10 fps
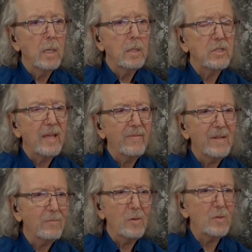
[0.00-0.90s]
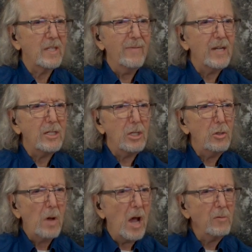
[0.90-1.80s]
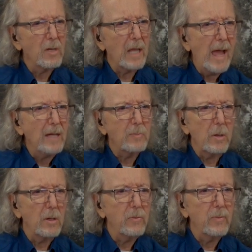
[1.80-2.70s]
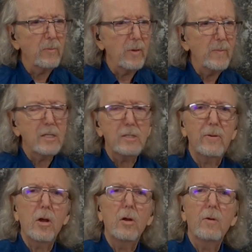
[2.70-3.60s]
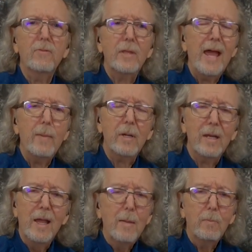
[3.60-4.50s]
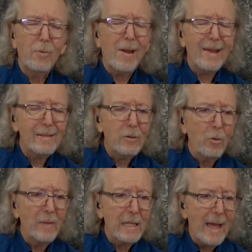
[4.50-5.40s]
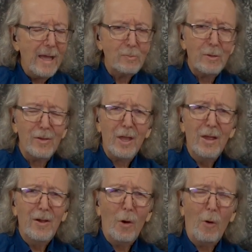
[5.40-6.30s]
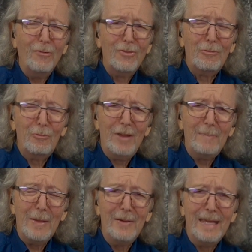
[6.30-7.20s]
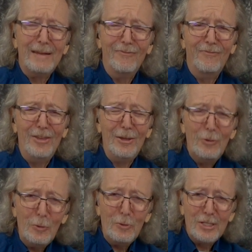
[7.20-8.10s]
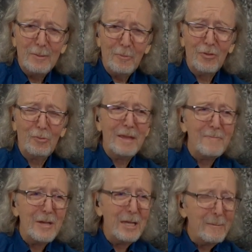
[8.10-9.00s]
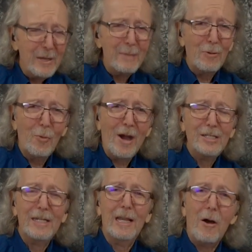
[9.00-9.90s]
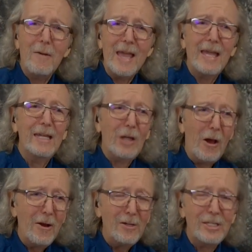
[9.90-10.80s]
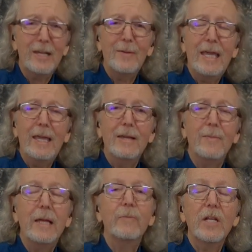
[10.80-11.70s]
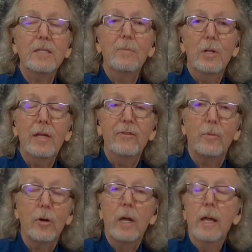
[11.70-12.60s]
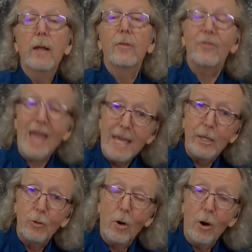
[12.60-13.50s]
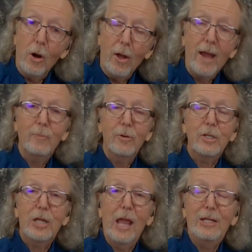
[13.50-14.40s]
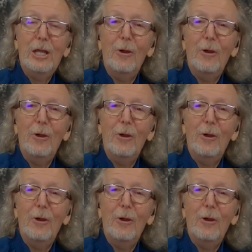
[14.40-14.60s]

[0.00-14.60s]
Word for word: seven we were 7200 last month yeah. we must have gone over that but brian told me last month over 3 million views 3 million people watching lawman guitars you gotta be kidding me that's unbelievable Thank you all. I appreciate